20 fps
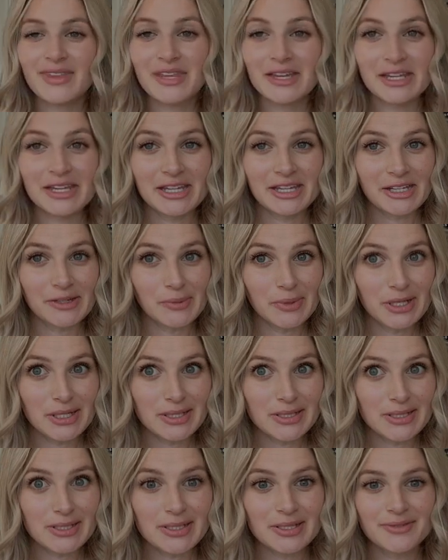
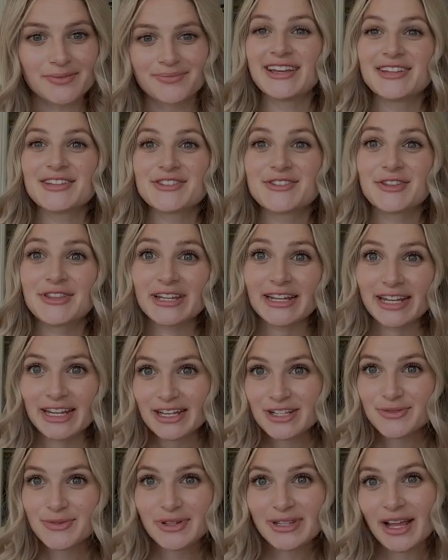anyways, so the
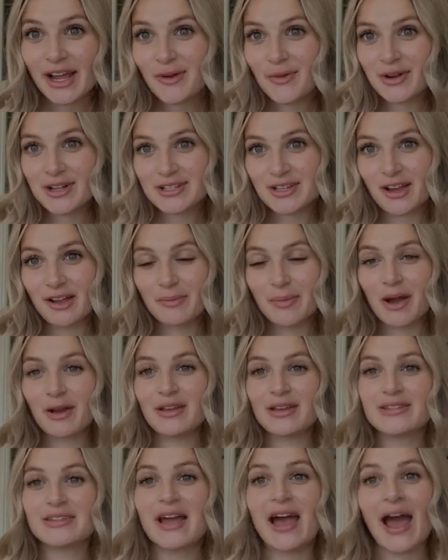next one that I want to talk about
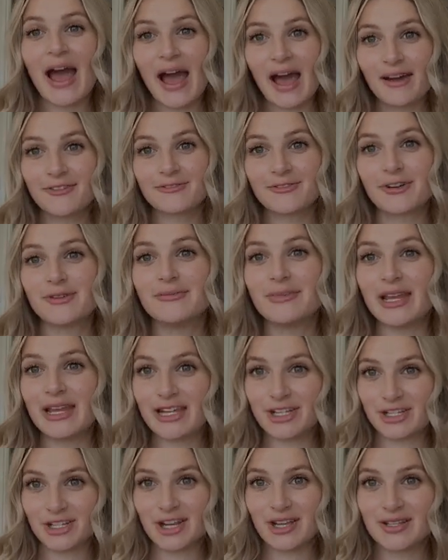is
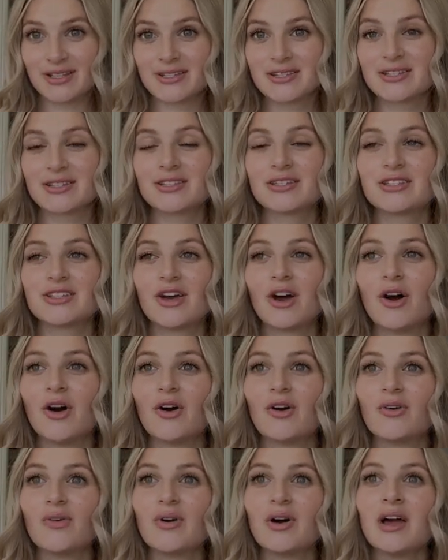affirmations.
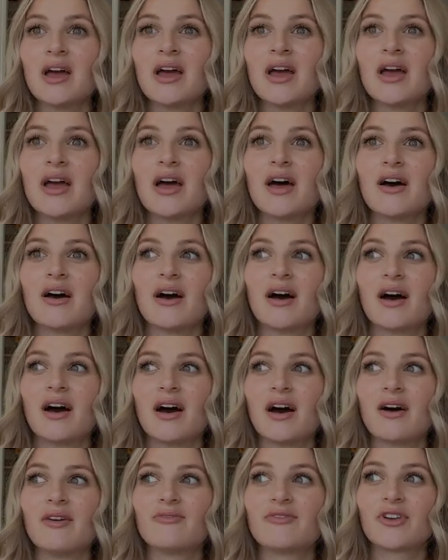So
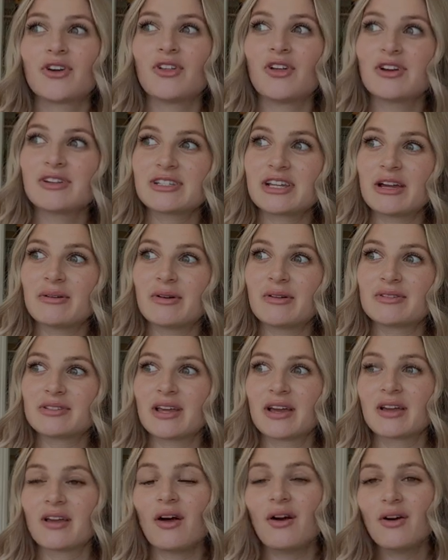for a long time I was
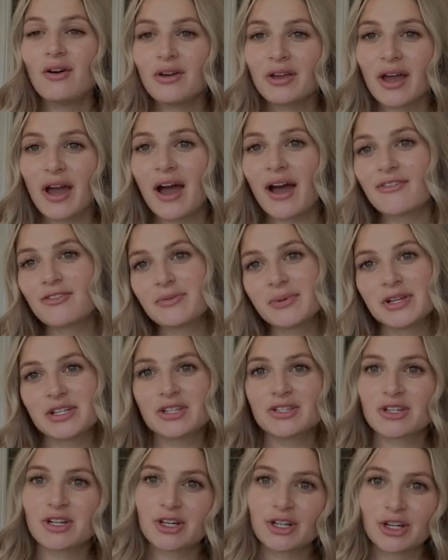like, oh yeah,
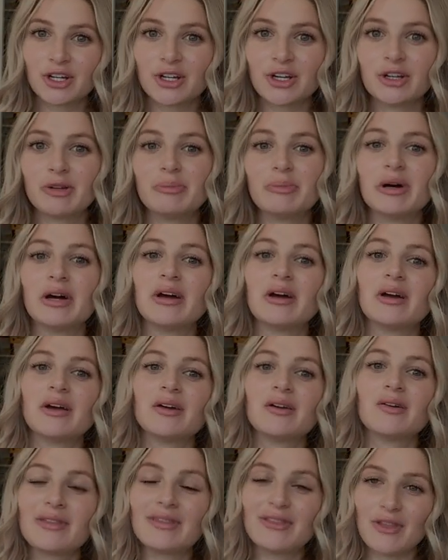affirmations are good,
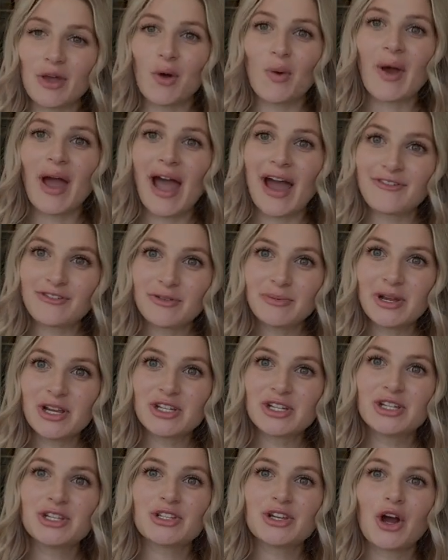but no,
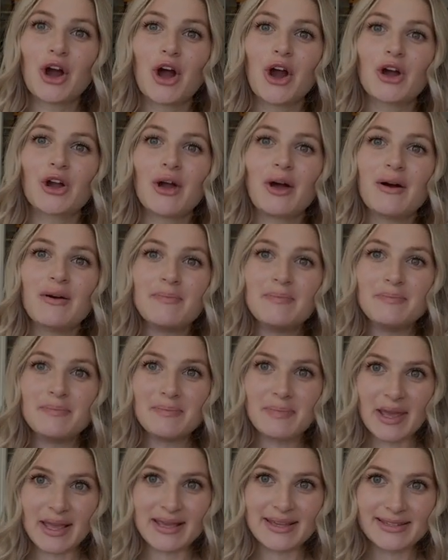affirmations are
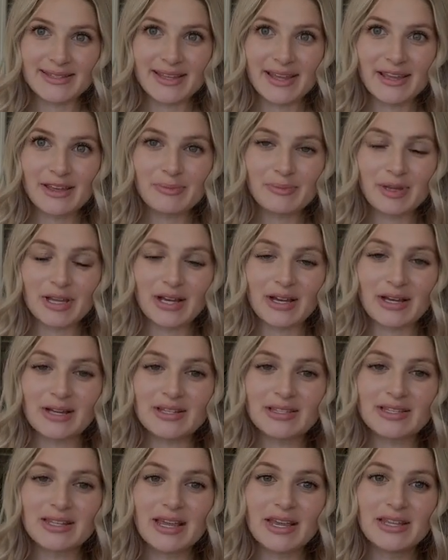amazing
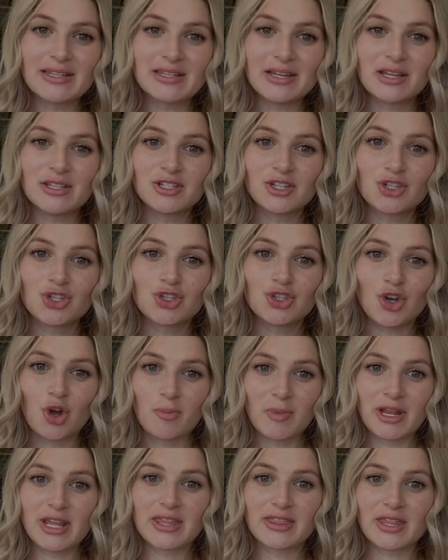because it does so
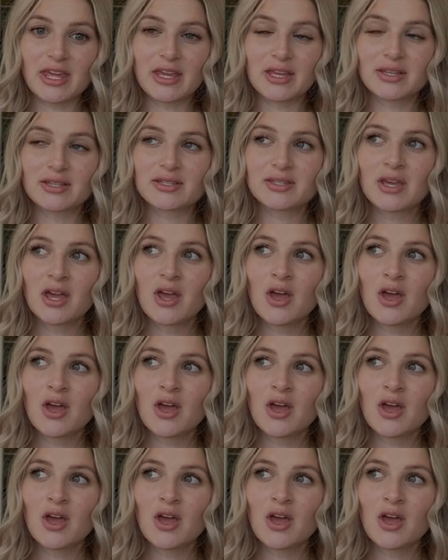many things